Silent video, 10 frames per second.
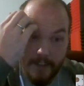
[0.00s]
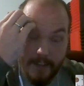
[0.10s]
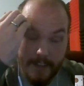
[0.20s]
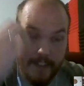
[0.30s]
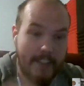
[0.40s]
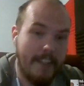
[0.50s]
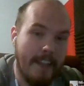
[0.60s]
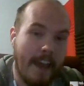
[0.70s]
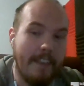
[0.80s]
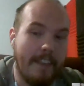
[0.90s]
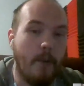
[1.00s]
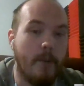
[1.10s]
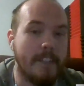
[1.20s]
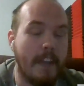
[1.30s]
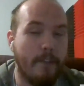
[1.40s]
Listen, I think
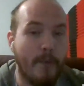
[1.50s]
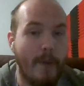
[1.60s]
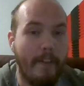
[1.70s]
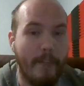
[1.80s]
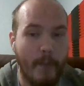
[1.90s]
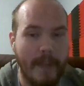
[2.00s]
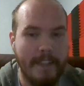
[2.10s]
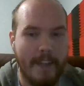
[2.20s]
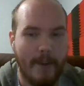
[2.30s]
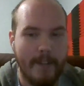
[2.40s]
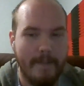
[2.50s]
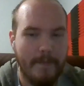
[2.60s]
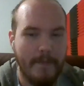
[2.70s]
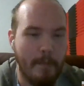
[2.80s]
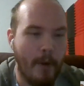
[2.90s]
orders got thrown out the window
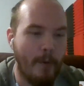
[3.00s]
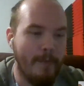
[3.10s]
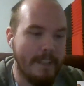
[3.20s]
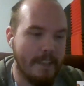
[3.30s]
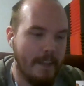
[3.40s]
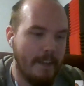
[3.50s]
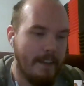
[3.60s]
the moment